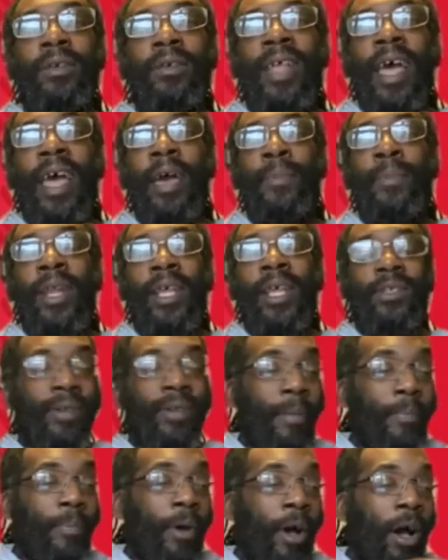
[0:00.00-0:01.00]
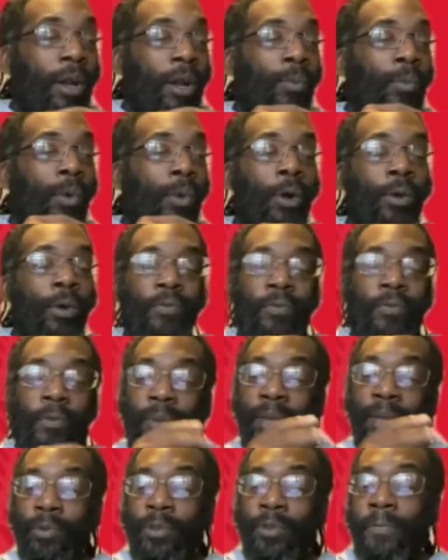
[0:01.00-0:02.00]
that emanates from that part of the world for
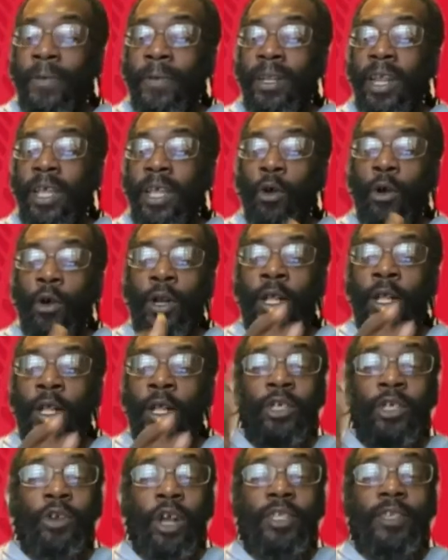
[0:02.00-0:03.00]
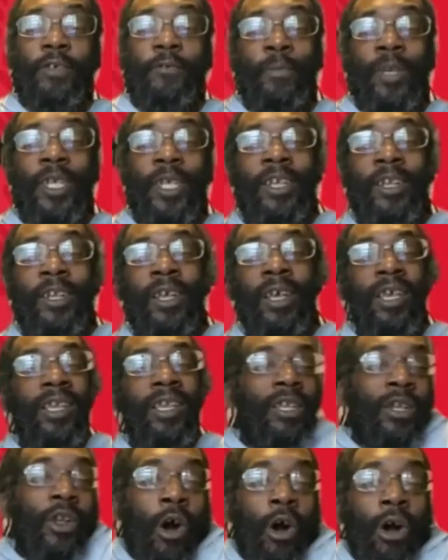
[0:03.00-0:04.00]
people to think that you're on a destructive mission.
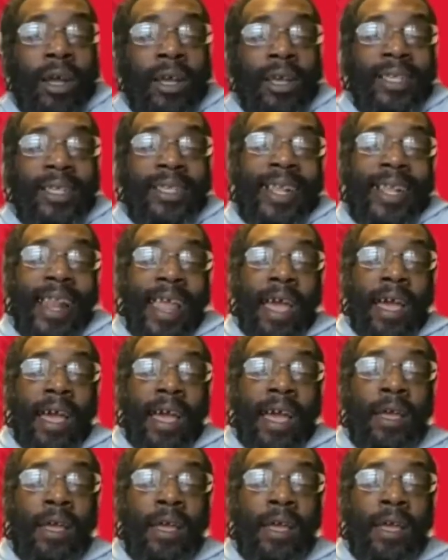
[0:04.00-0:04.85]
You're not. It's clear.